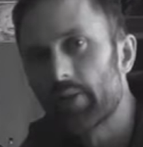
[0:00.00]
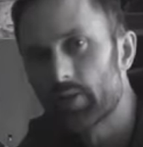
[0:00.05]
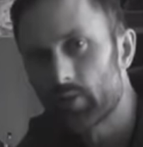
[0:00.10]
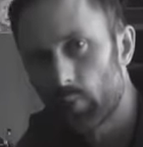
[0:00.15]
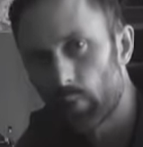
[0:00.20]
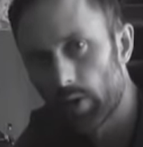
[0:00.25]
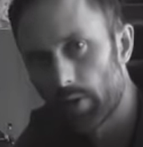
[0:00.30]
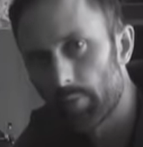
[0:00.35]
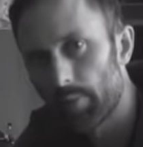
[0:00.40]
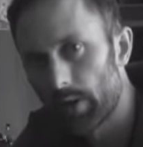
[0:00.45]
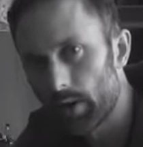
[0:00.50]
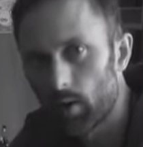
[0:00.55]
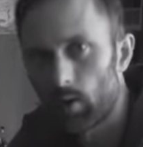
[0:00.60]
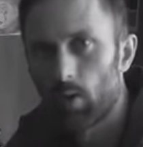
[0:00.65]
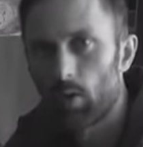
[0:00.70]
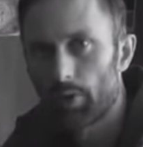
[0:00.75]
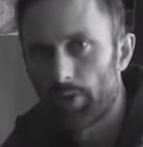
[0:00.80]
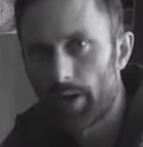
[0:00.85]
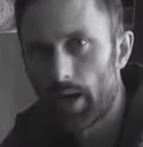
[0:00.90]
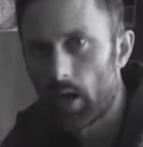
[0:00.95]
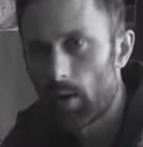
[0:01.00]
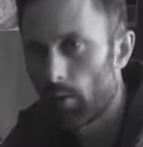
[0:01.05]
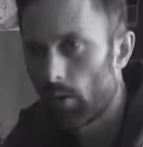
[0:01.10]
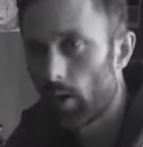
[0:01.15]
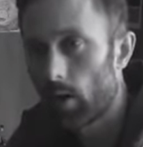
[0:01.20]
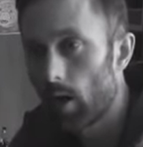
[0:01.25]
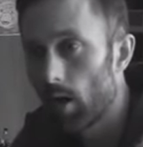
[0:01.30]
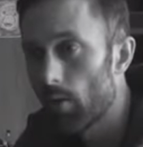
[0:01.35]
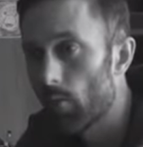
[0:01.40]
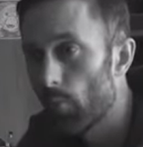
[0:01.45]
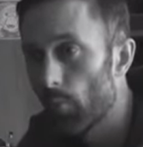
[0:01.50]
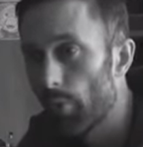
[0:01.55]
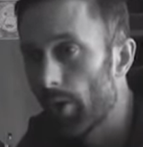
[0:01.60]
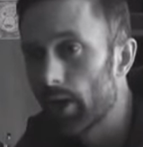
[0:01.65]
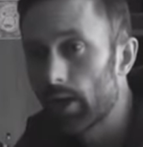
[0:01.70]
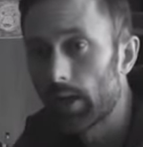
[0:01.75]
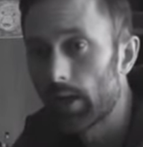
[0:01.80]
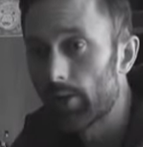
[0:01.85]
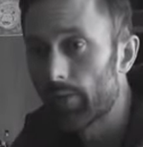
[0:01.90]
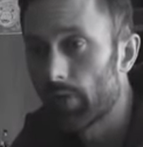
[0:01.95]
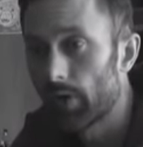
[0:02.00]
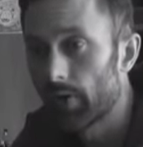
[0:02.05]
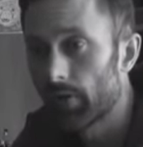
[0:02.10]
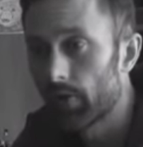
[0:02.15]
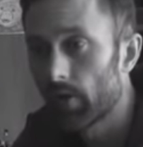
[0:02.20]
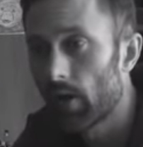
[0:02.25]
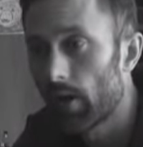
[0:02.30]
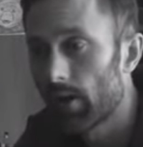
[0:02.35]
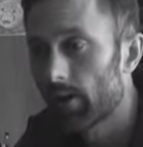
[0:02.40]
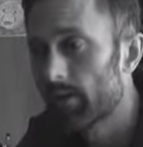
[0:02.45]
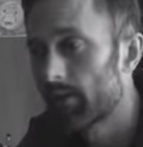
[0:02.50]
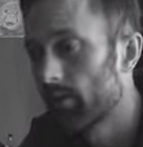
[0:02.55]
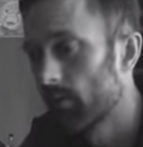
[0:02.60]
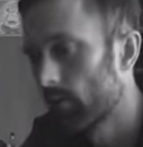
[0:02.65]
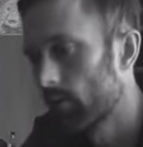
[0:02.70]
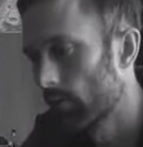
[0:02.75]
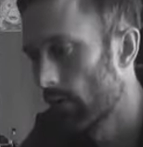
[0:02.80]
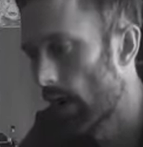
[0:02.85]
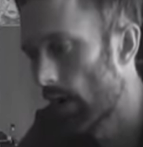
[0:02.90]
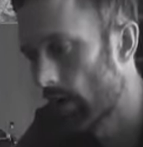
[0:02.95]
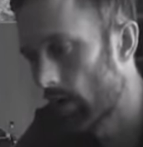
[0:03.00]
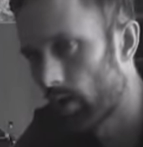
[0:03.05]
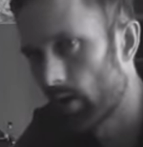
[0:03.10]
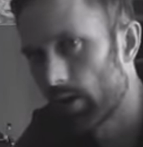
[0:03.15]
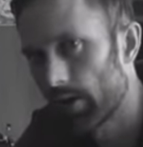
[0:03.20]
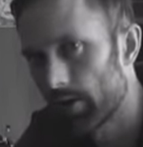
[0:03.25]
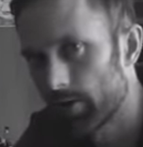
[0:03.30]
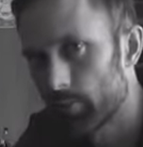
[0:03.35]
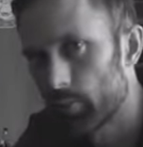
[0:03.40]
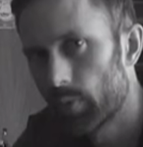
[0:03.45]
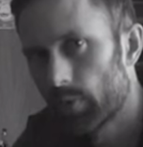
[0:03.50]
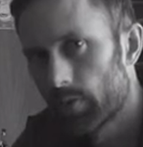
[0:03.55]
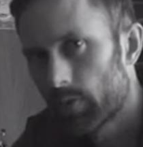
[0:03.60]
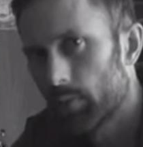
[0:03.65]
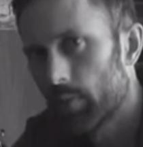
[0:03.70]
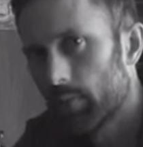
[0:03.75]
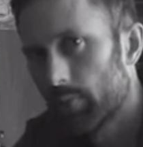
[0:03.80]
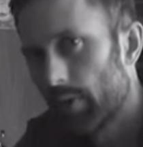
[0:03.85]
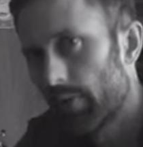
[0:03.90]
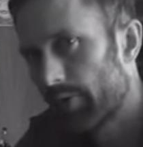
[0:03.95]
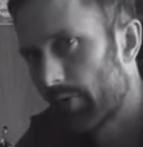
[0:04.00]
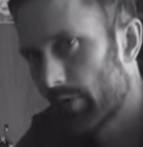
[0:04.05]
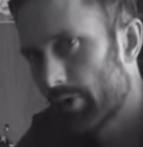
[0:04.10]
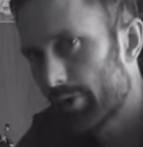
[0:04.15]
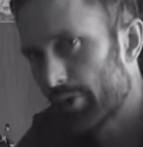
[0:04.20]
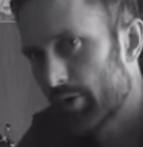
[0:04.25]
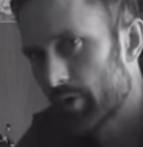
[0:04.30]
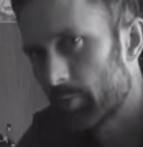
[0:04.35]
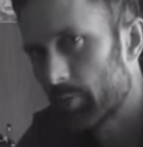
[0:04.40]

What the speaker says: this with me a lot now, and if I started to analyze what some of my fiction is